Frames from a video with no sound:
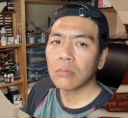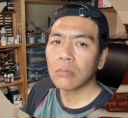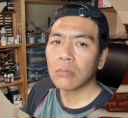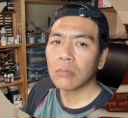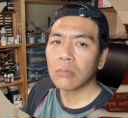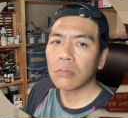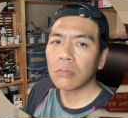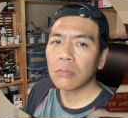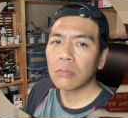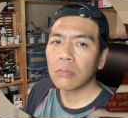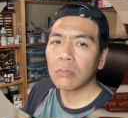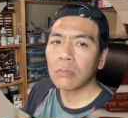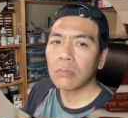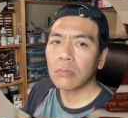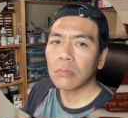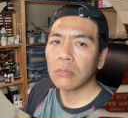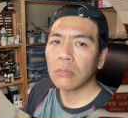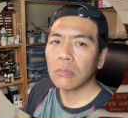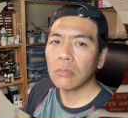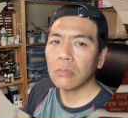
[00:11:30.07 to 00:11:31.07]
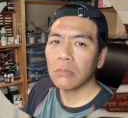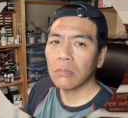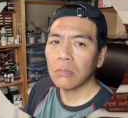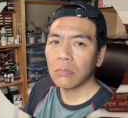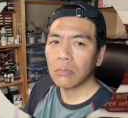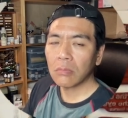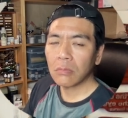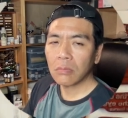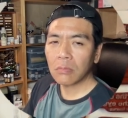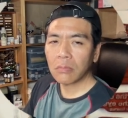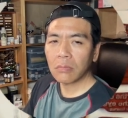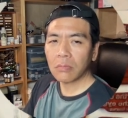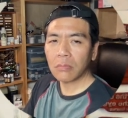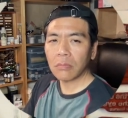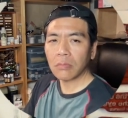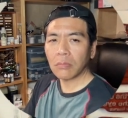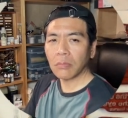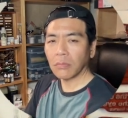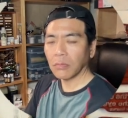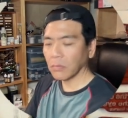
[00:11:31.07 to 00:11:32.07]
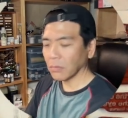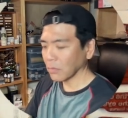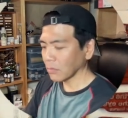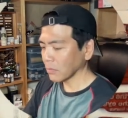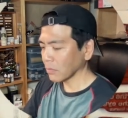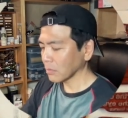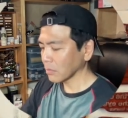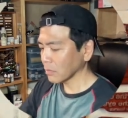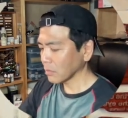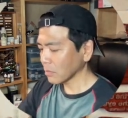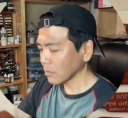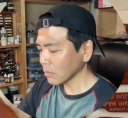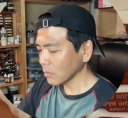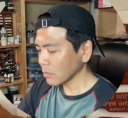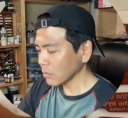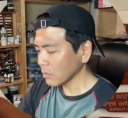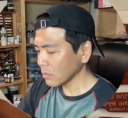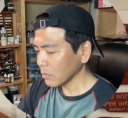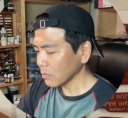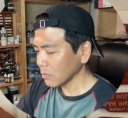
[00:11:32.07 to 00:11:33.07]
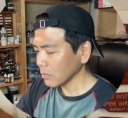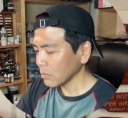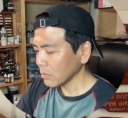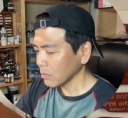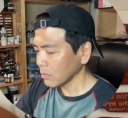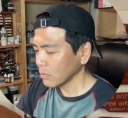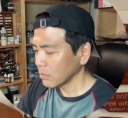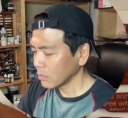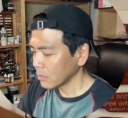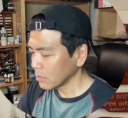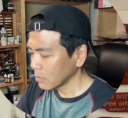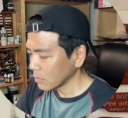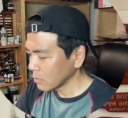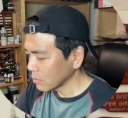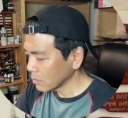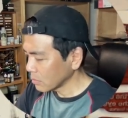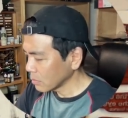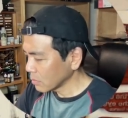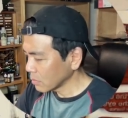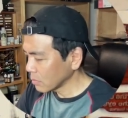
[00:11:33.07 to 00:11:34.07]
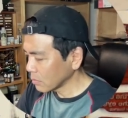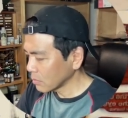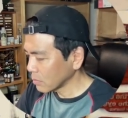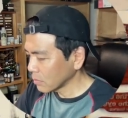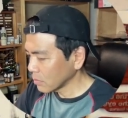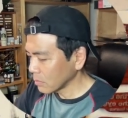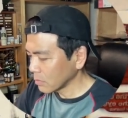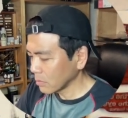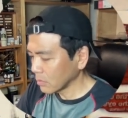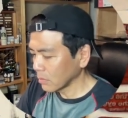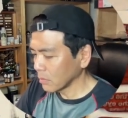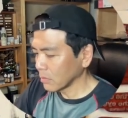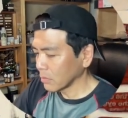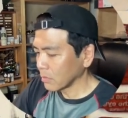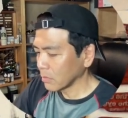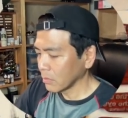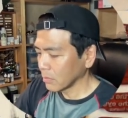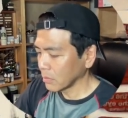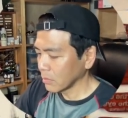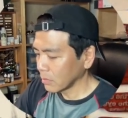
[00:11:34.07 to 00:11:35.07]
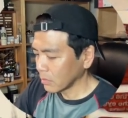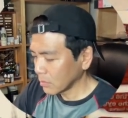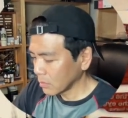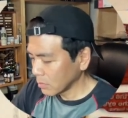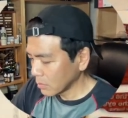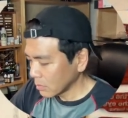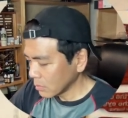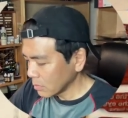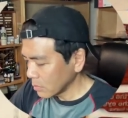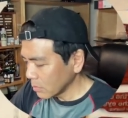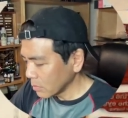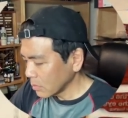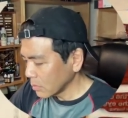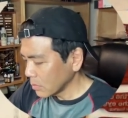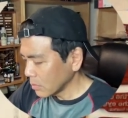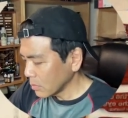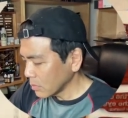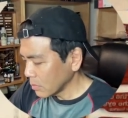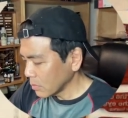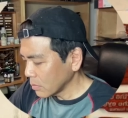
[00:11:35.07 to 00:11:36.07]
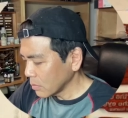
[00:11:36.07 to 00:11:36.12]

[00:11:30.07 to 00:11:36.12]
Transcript: No one is speaking in this clip.